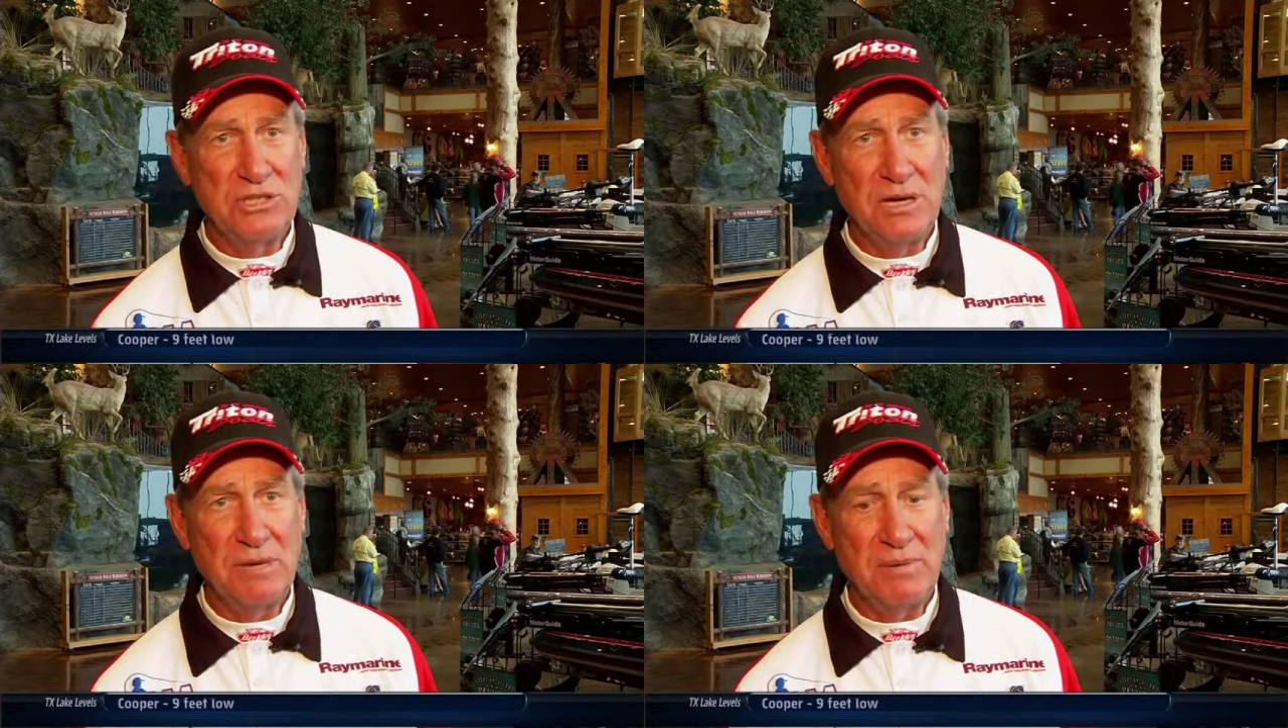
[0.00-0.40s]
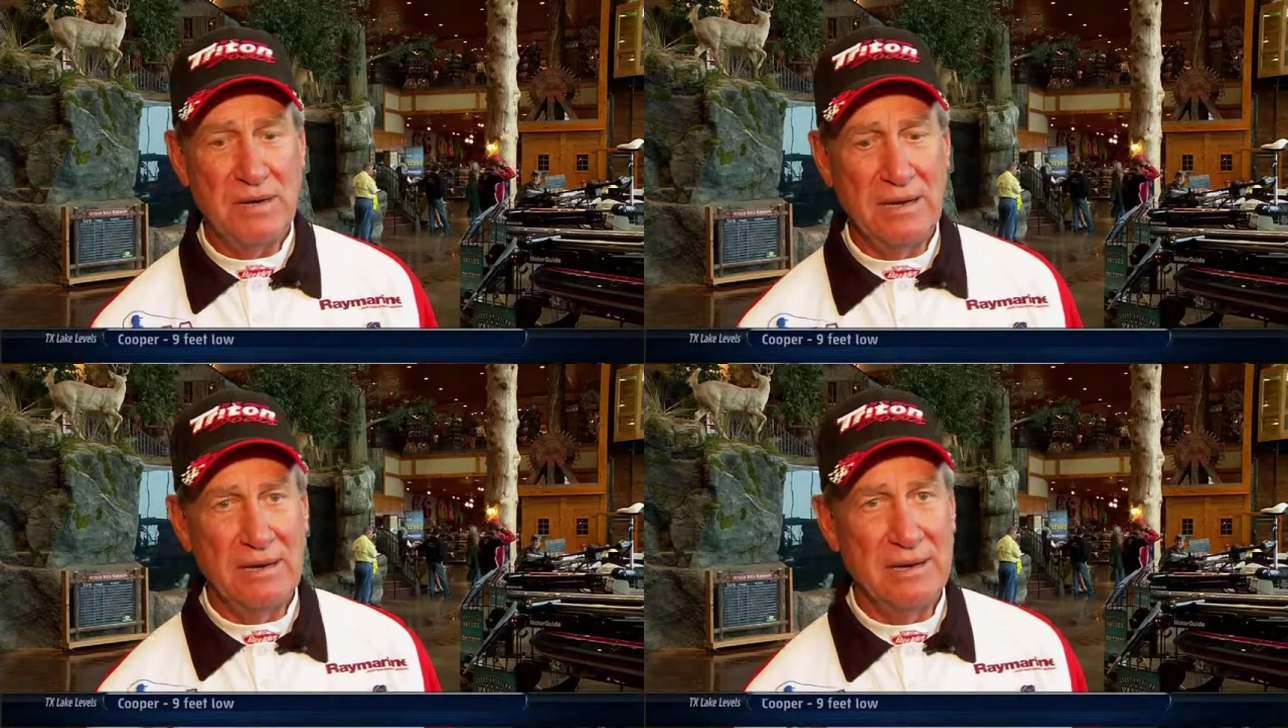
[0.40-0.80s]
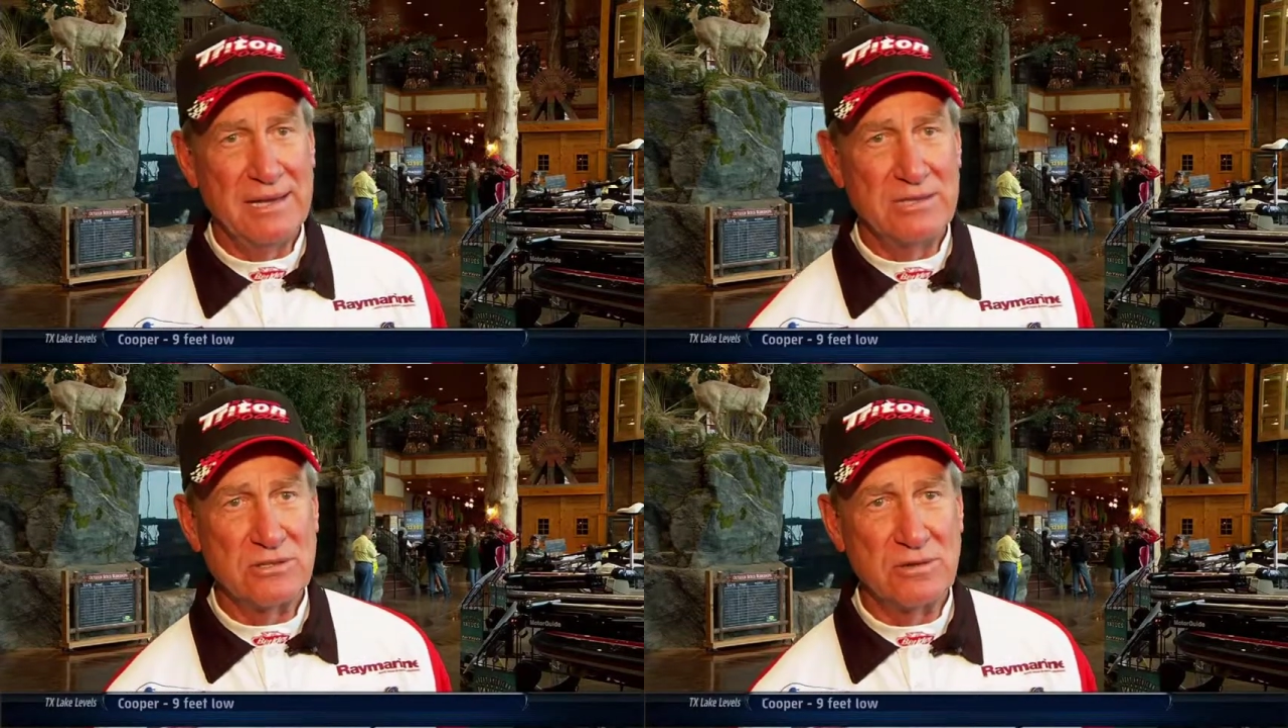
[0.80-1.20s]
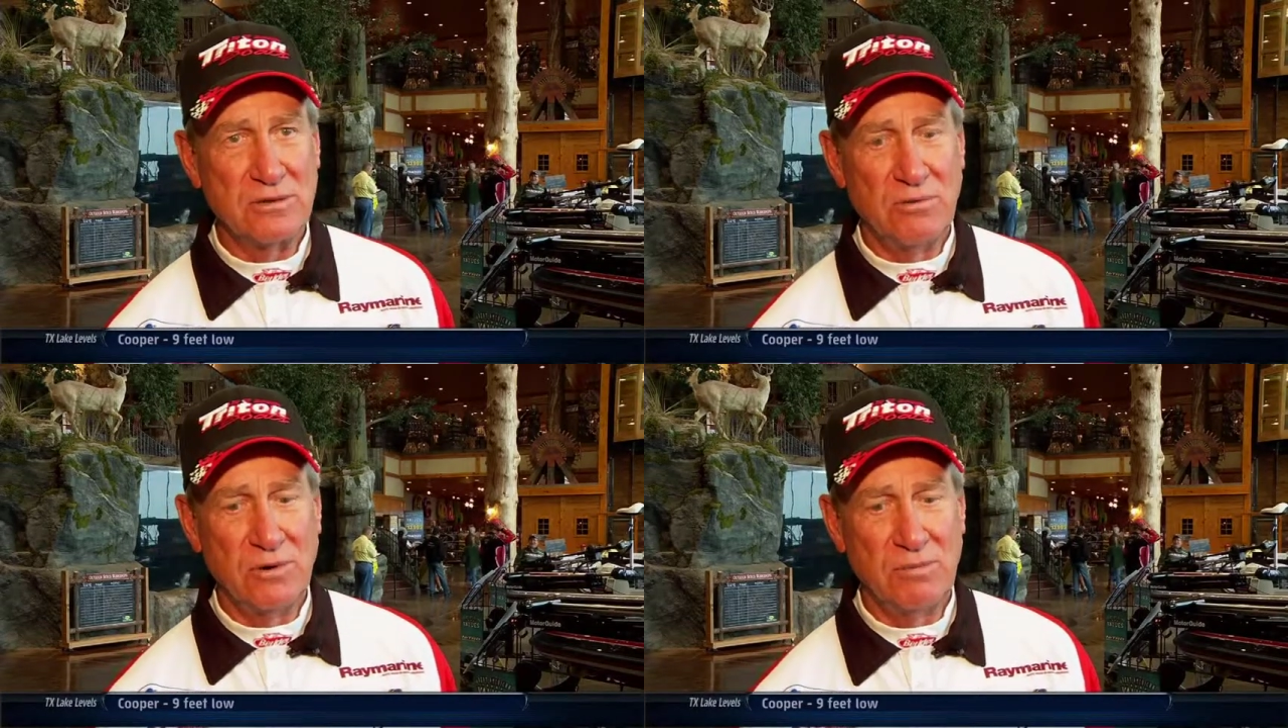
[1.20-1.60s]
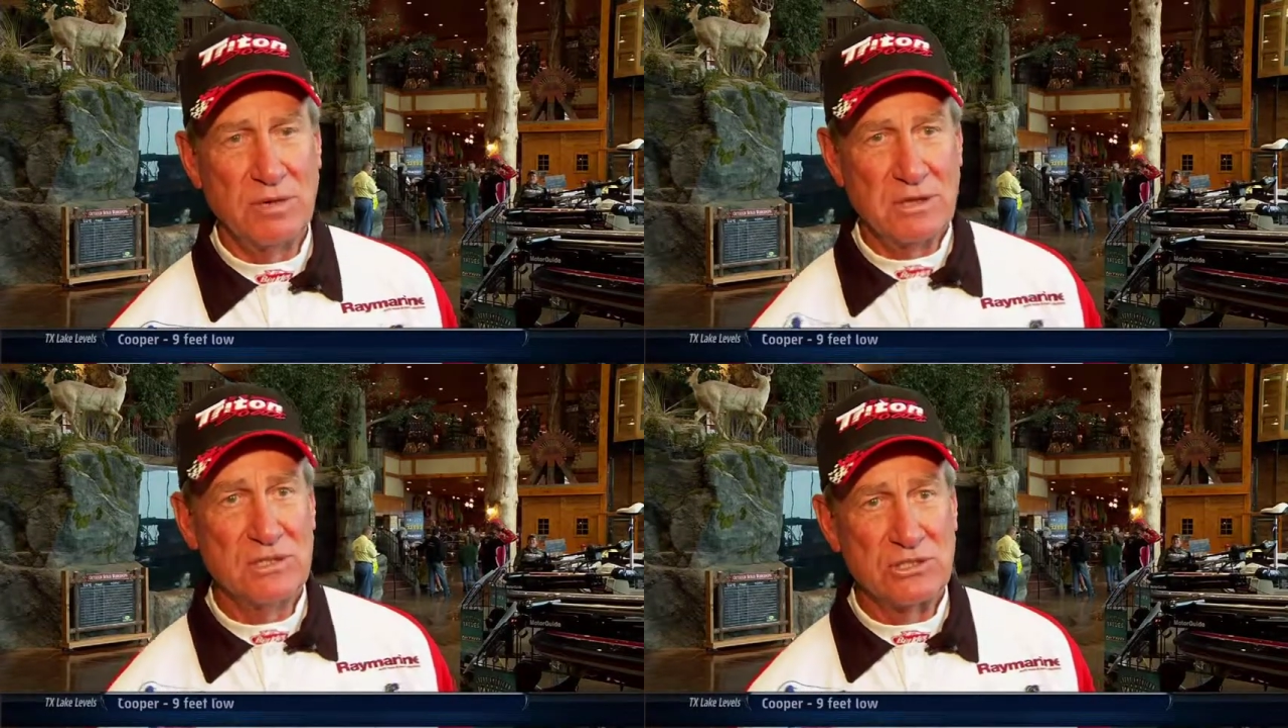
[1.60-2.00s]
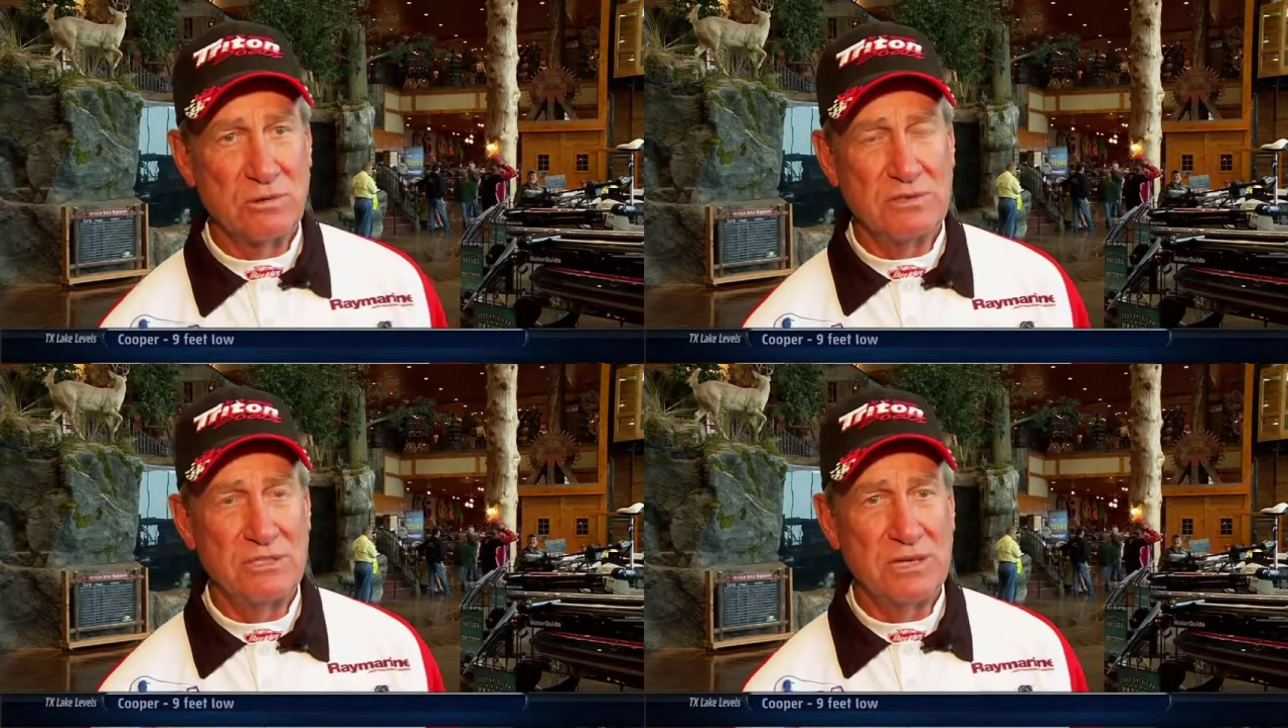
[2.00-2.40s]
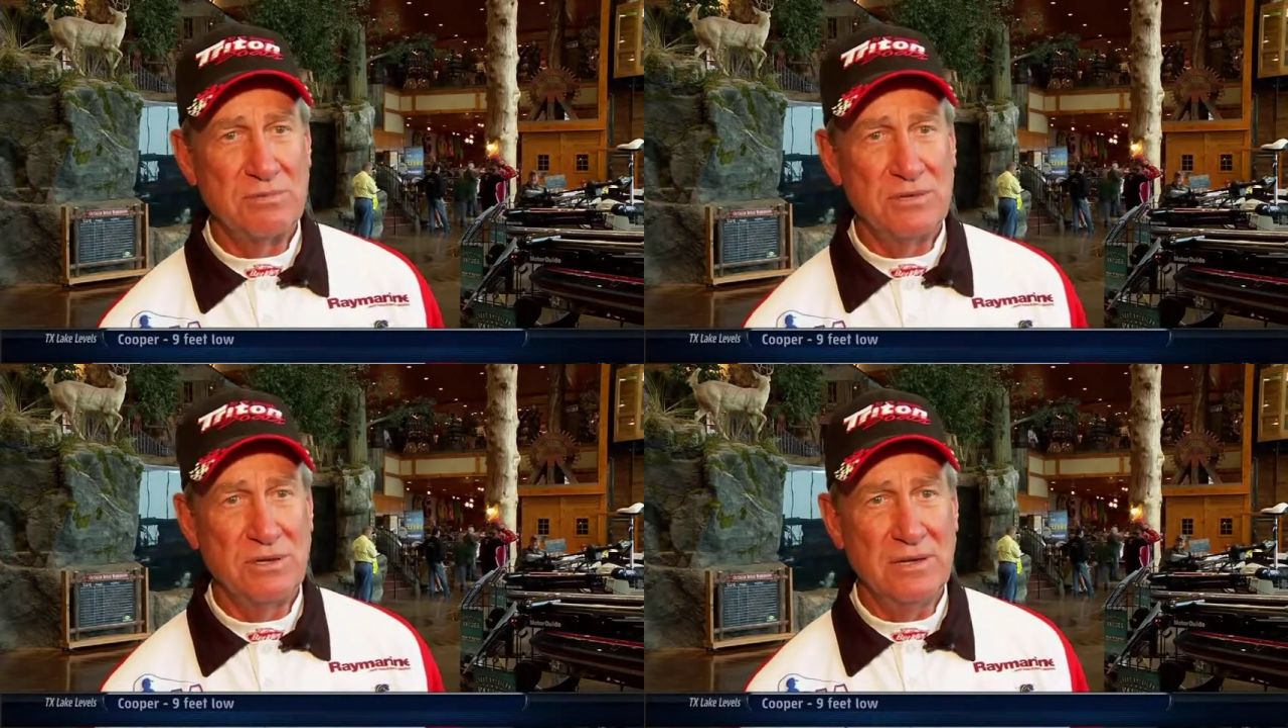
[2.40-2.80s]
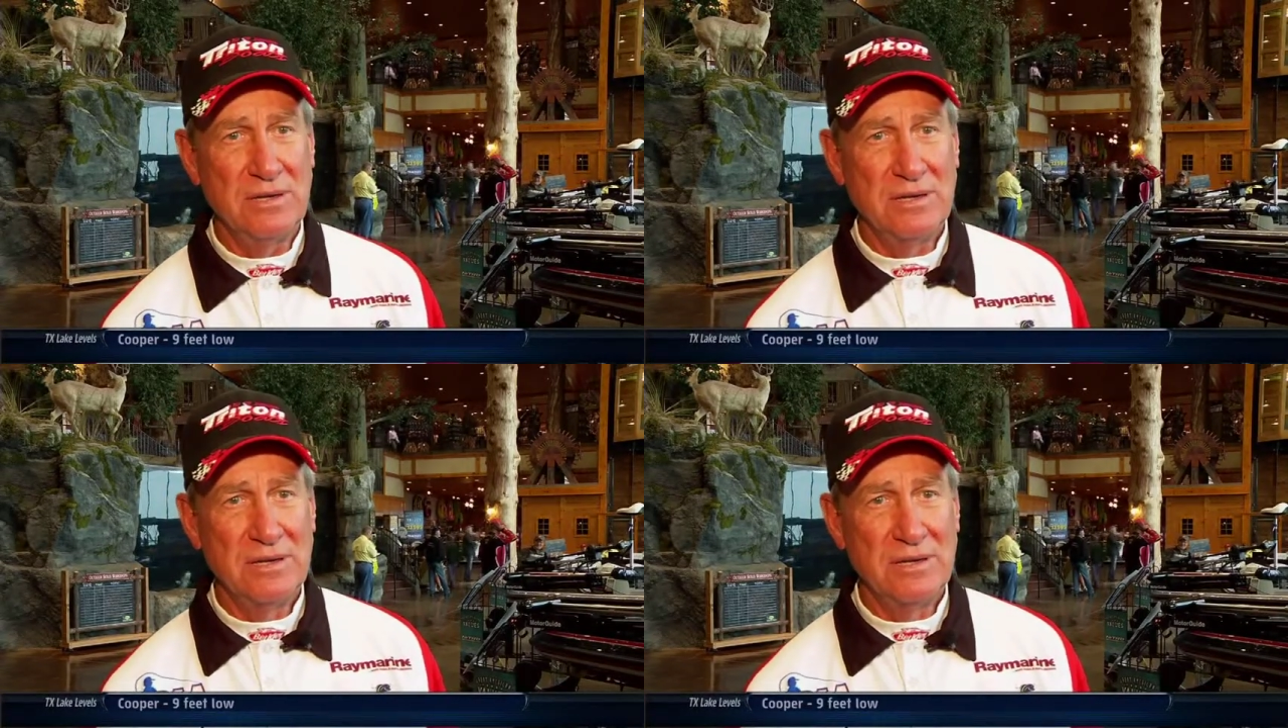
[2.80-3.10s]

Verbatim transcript: jump and then the lizard or worm will sort of jump to it.